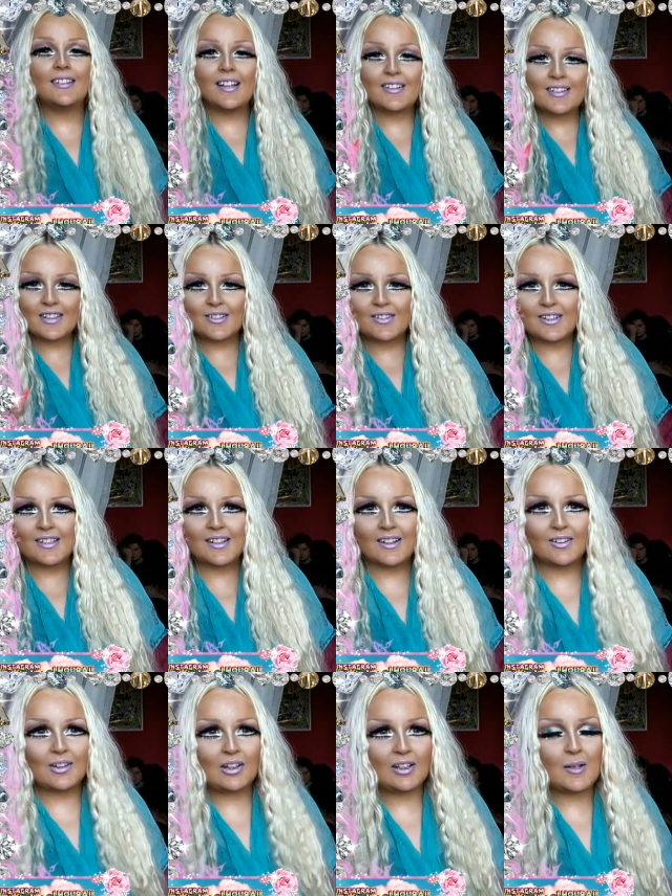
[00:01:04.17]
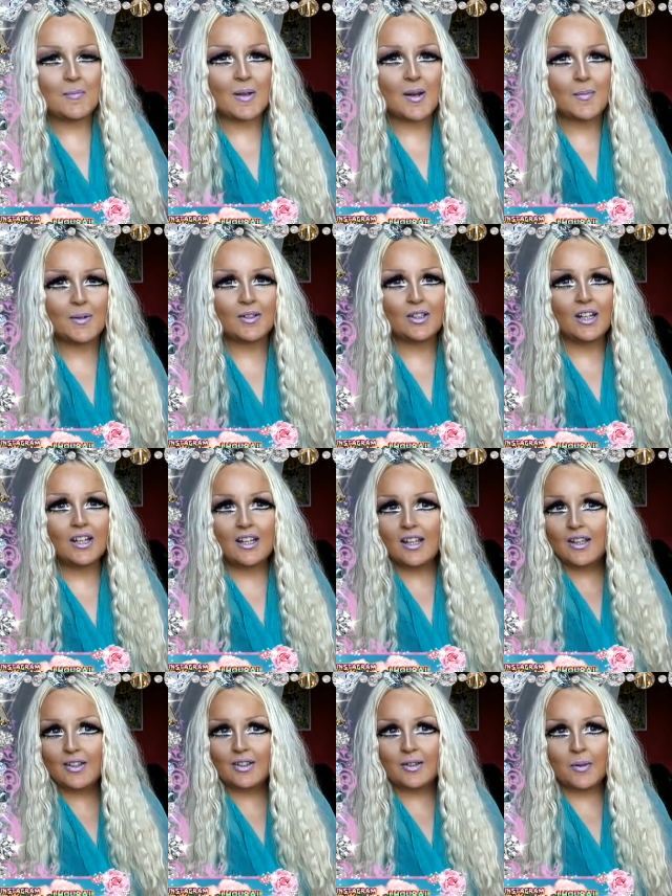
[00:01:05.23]
that's the reason I'll call him Hairbrush.
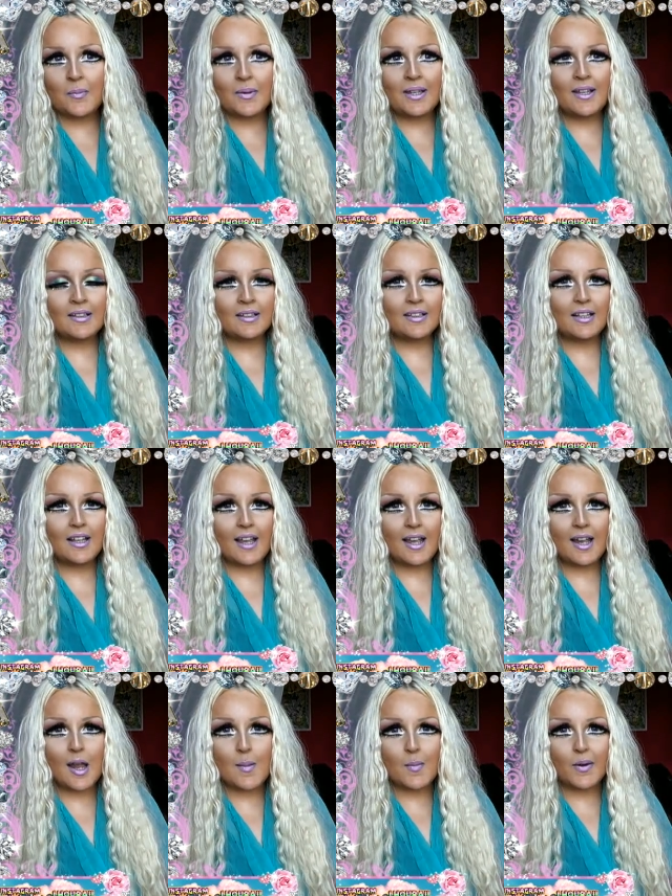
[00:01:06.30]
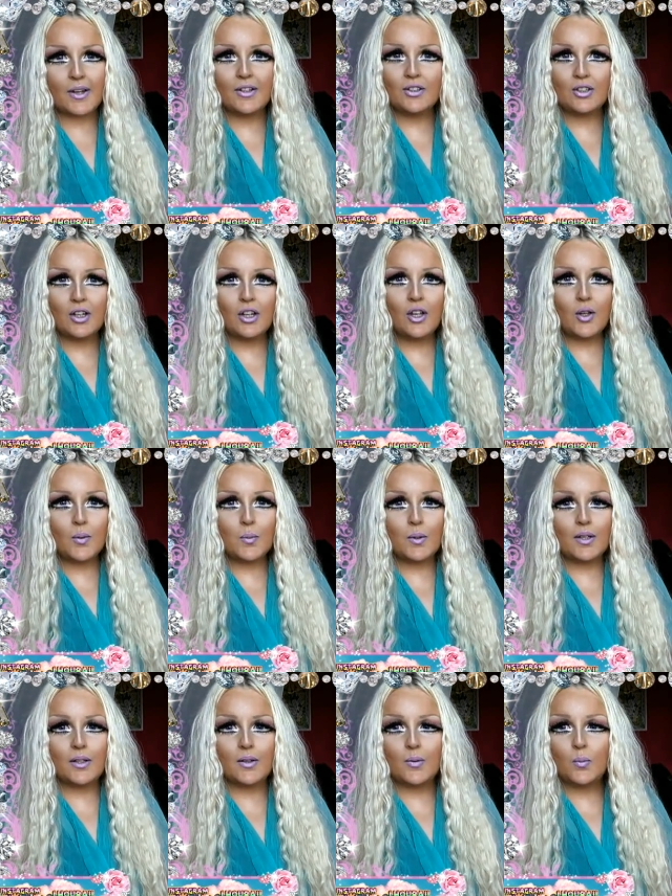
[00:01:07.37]
So me and Hairbrush,
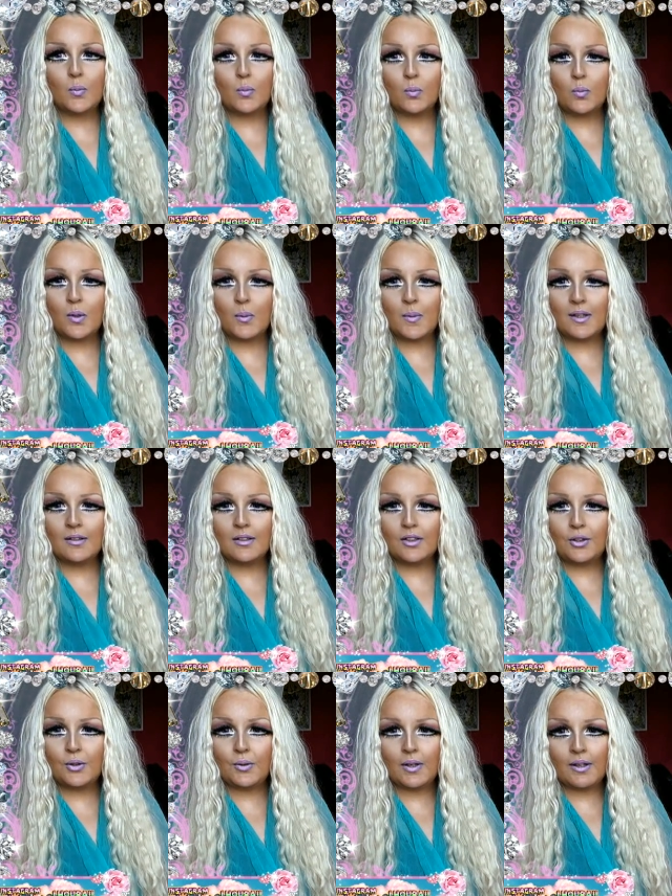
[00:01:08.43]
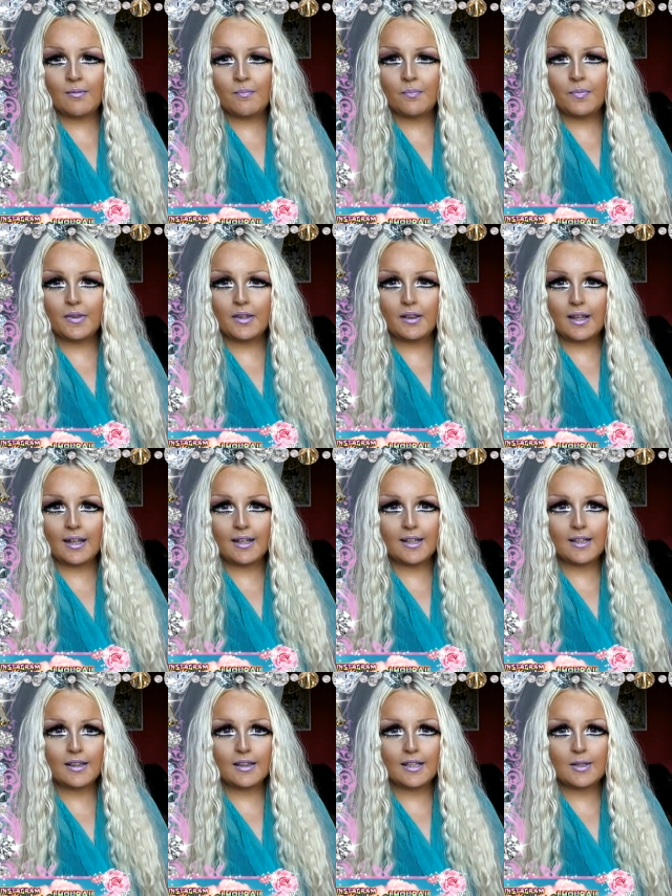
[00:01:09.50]
we went to like
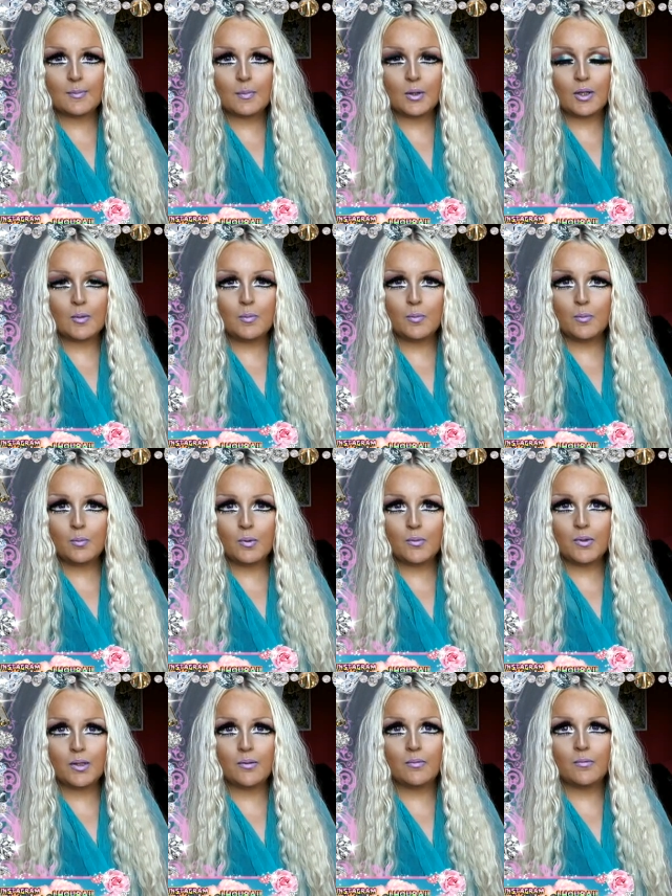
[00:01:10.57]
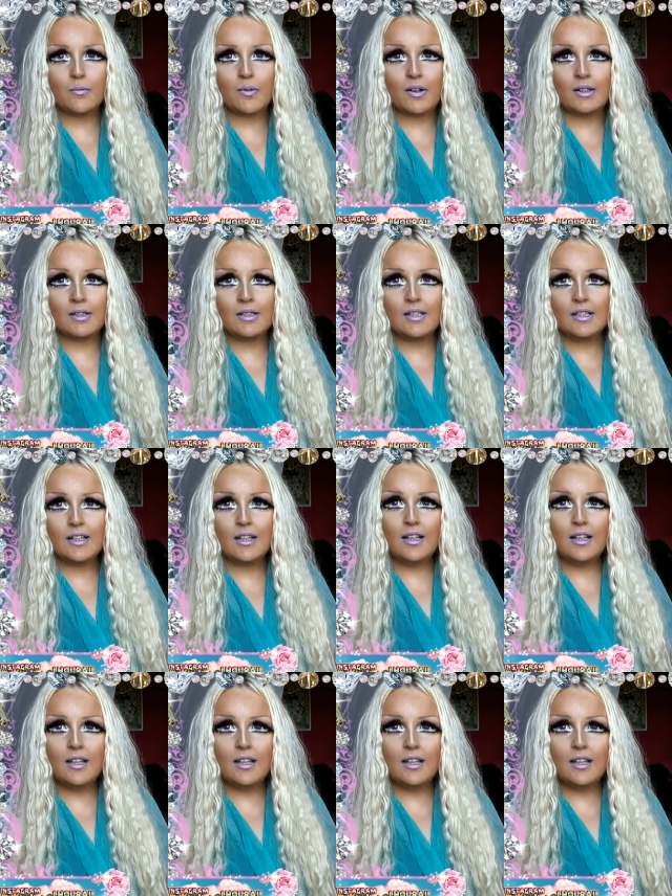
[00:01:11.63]
this pub with some friends,